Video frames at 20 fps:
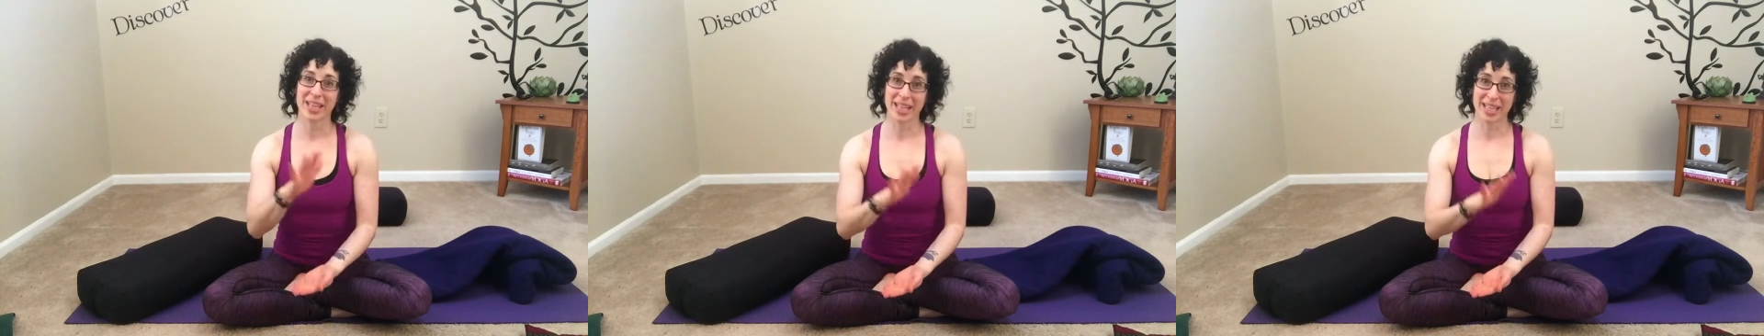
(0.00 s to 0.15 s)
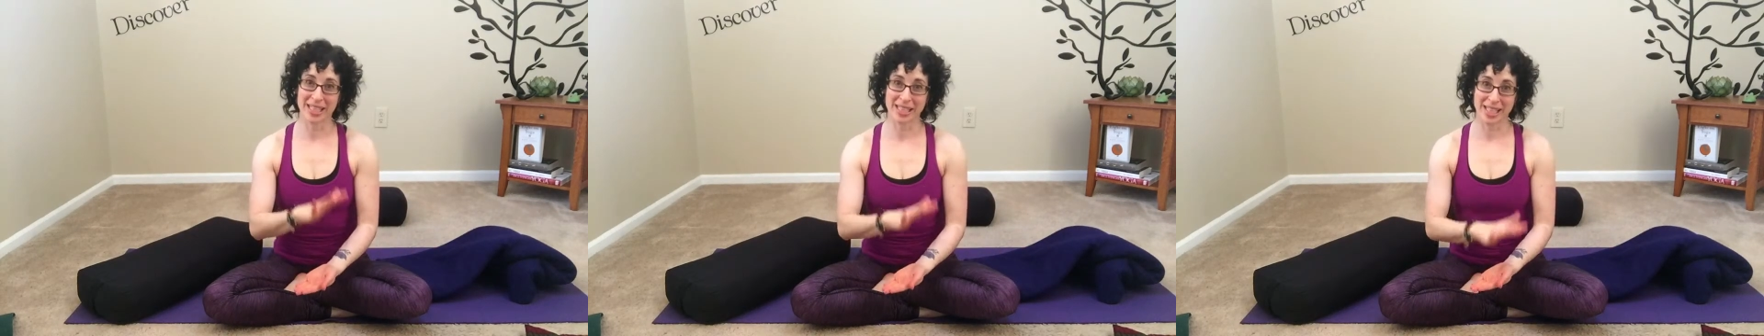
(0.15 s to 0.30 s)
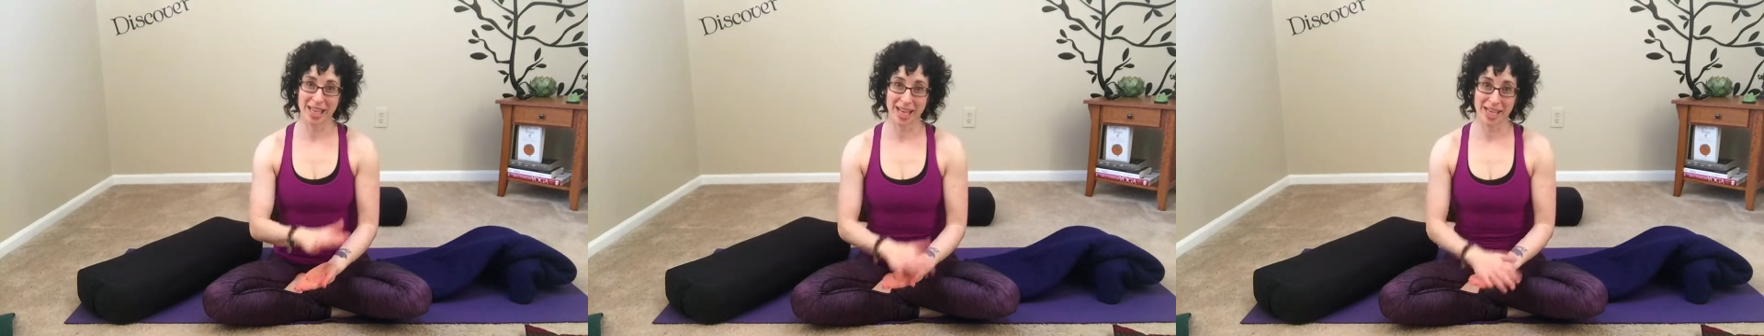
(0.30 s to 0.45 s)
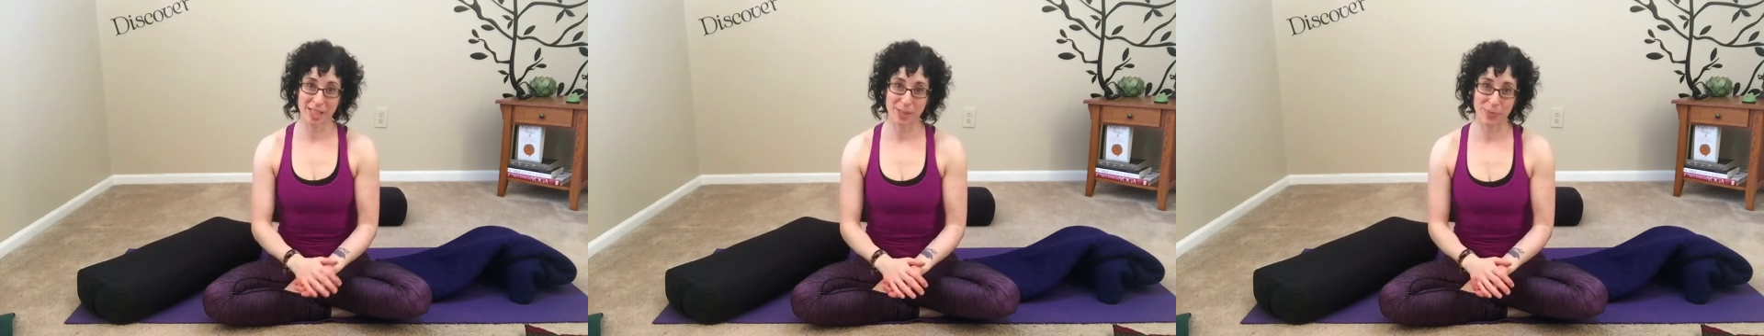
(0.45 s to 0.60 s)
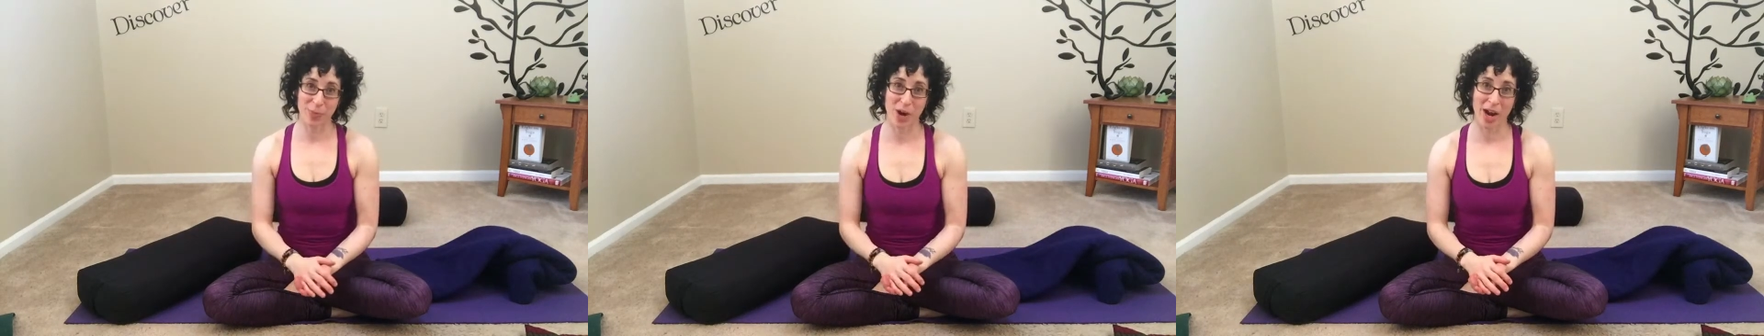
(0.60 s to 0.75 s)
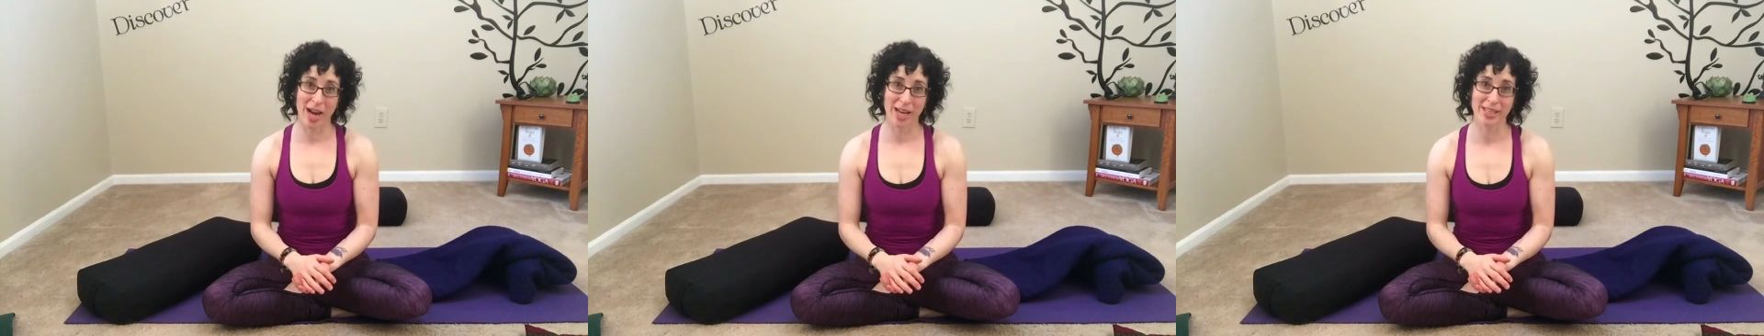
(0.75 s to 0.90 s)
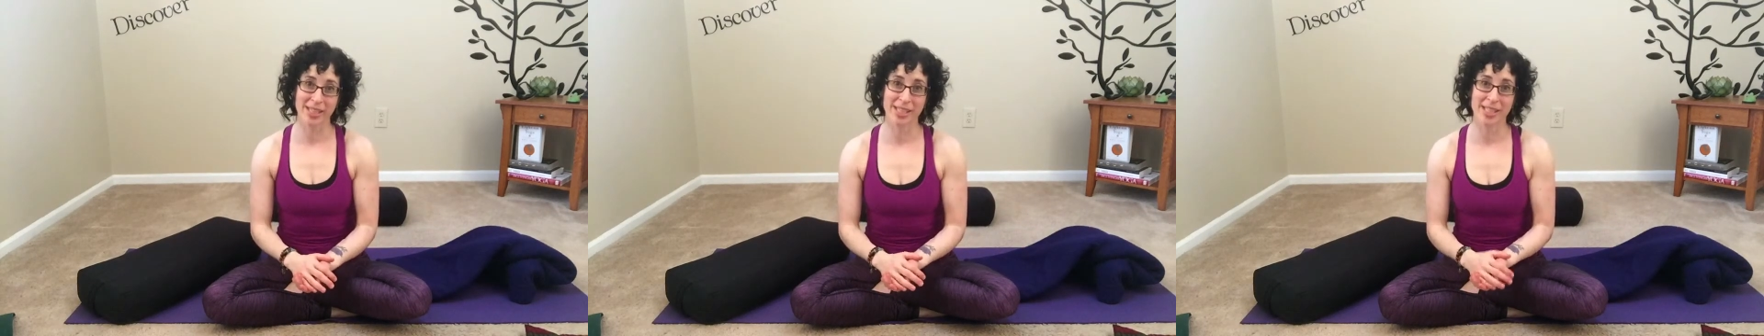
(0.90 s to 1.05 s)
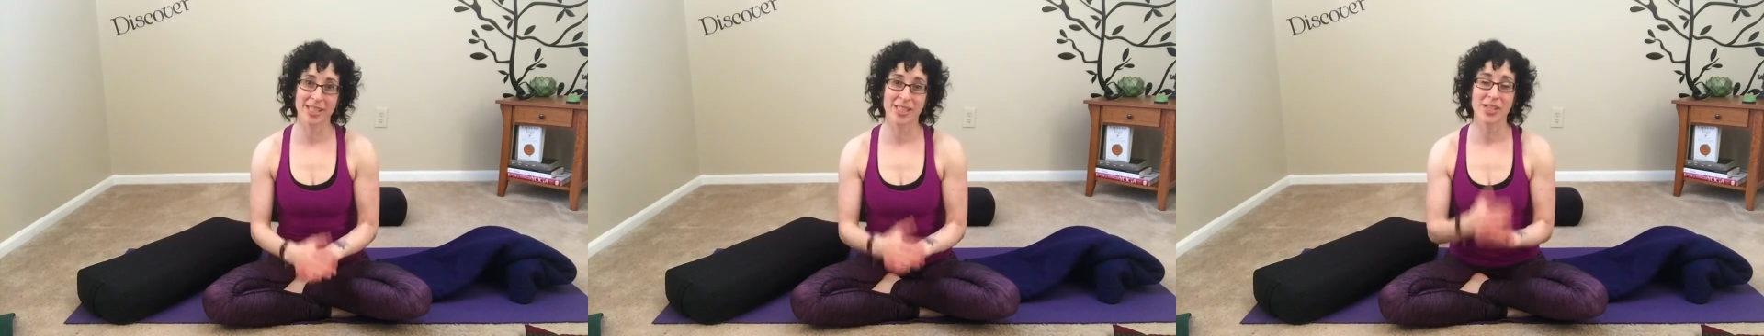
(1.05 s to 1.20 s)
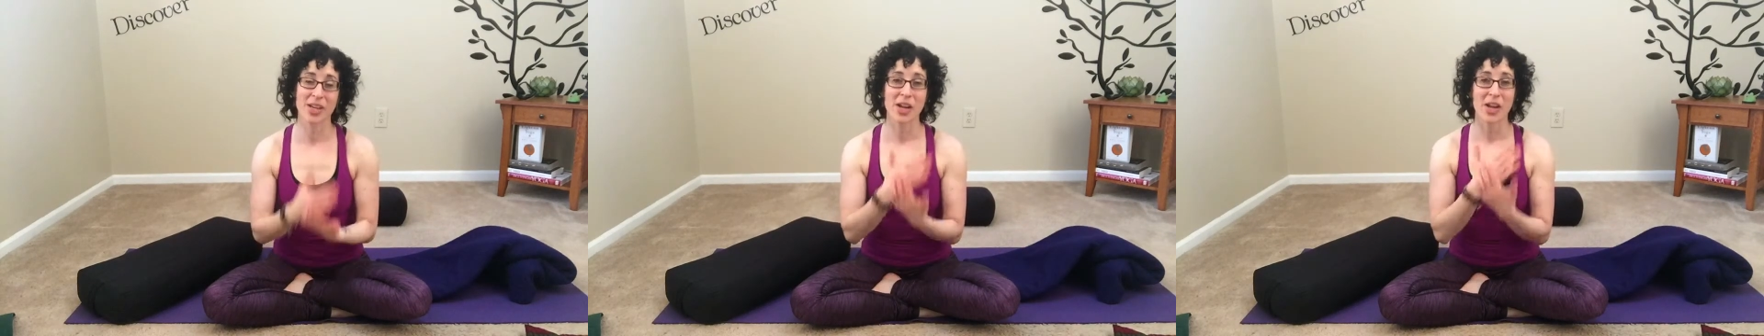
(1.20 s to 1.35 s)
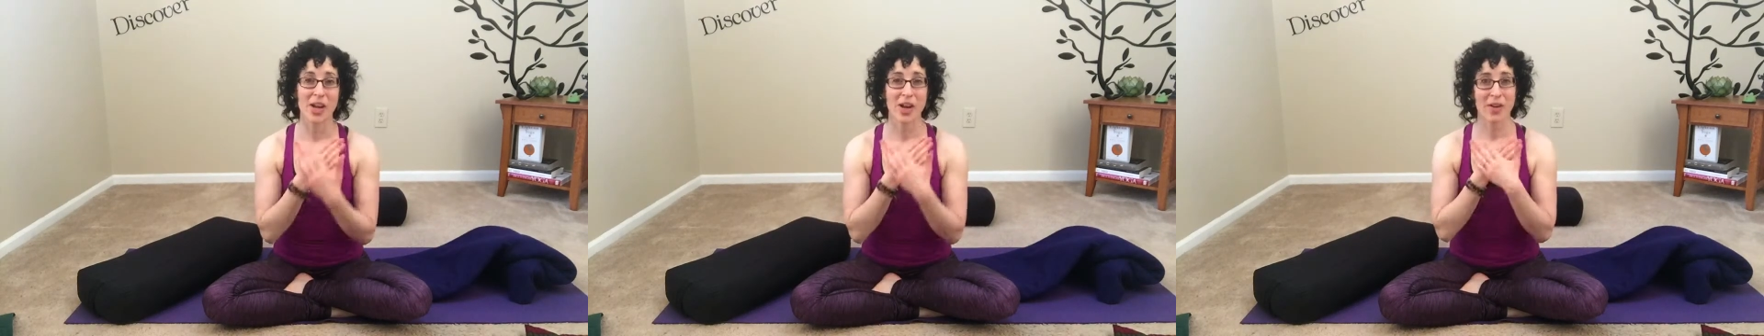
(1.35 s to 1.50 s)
it takes practice.